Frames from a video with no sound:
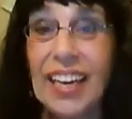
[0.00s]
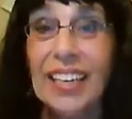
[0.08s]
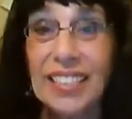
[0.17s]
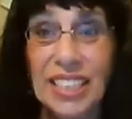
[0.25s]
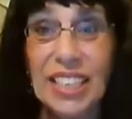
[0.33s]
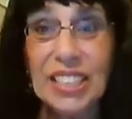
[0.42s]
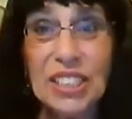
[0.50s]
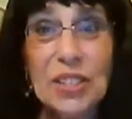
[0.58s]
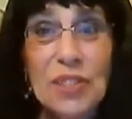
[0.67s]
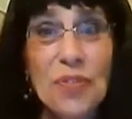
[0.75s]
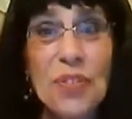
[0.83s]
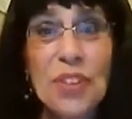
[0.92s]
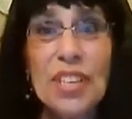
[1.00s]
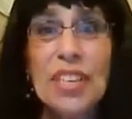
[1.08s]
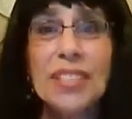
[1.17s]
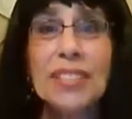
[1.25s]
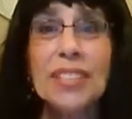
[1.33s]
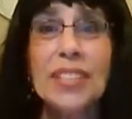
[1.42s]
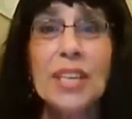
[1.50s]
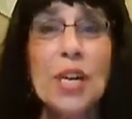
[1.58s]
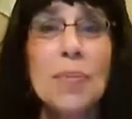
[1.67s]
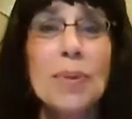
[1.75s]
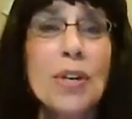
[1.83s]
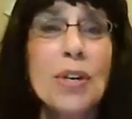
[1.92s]
Such a feeling's
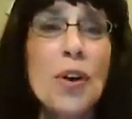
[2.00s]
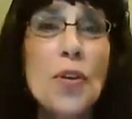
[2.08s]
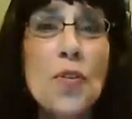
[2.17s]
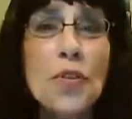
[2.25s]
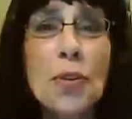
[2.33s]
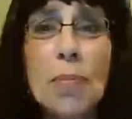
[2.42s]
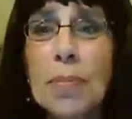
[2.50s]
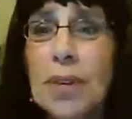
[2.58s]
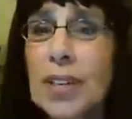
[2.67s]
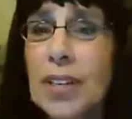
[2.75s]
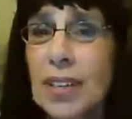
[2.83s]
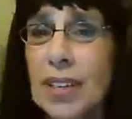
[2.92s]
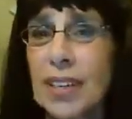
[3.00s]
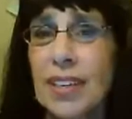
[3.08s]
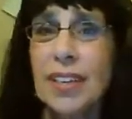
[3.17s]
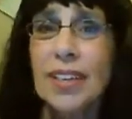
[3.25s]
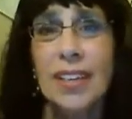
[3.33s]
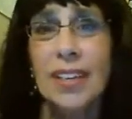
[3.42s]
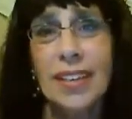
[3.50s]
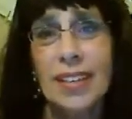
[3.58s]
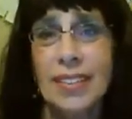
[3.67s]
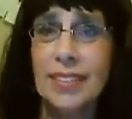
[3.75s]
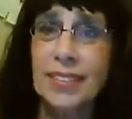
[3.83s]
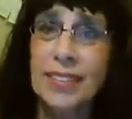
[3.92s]
coming over me.
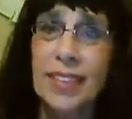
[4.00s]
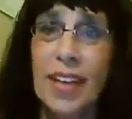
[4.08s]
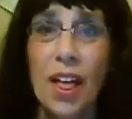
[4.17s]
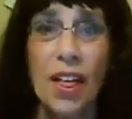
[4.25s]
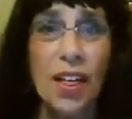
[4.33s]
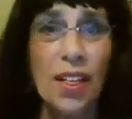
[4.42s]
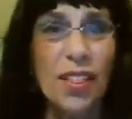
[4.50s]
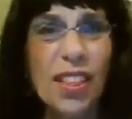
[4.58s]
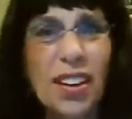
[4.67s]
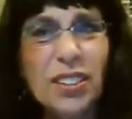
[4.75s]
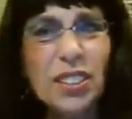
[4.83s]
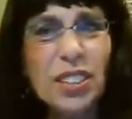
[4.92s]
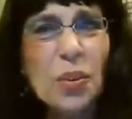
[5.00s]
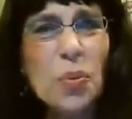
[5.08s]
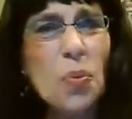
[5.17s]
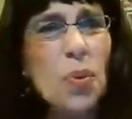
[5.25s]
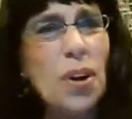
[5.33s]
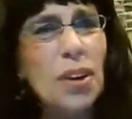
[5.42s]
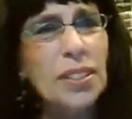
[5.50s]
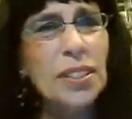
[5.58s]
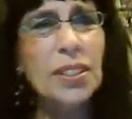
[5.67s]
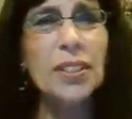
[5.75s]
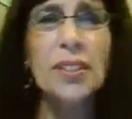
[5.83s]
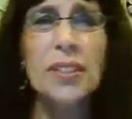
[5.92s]
There's a
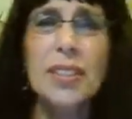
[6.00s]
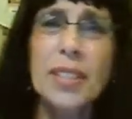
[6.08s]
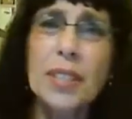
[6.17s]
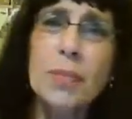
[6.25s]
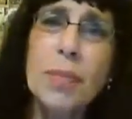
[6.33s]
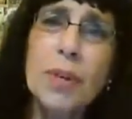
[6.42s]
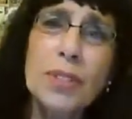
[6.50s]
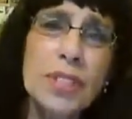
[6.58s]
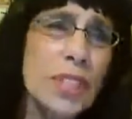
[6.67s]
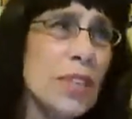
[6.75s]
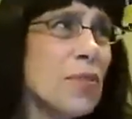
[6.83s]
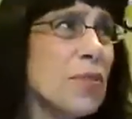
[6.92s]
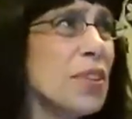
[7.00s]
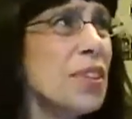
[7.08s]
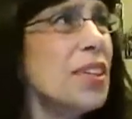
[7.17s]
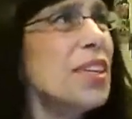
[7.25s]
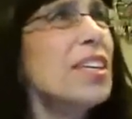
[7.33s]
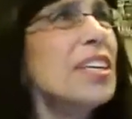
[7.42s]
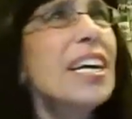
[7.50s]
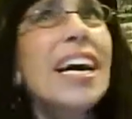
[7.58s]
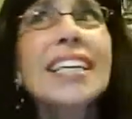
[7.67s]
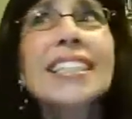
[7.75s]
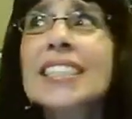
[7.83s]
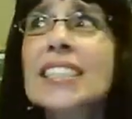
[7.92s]
wonder in most everything
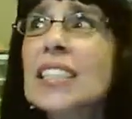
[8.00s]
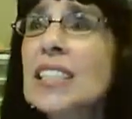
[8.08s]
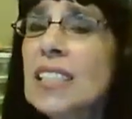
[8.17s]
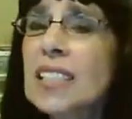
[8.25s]
I see.